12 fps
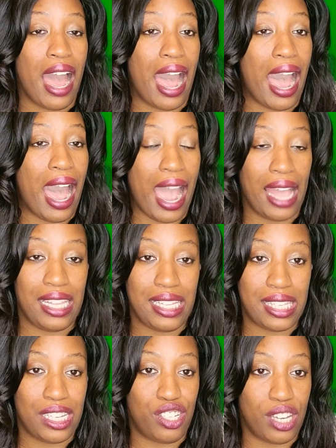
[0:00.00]
I highly
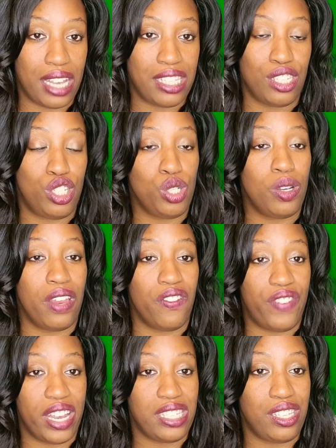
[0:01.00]
suggest that you
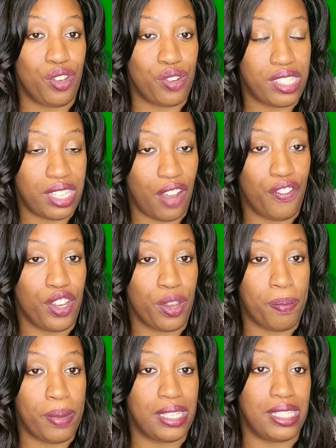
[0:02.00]
invest in yourself and your
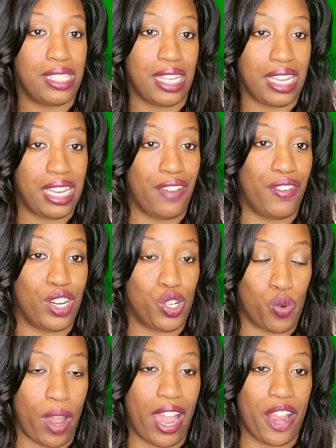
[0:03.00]
business and give it a
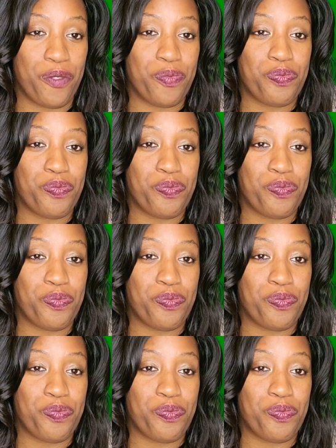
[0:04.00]
try.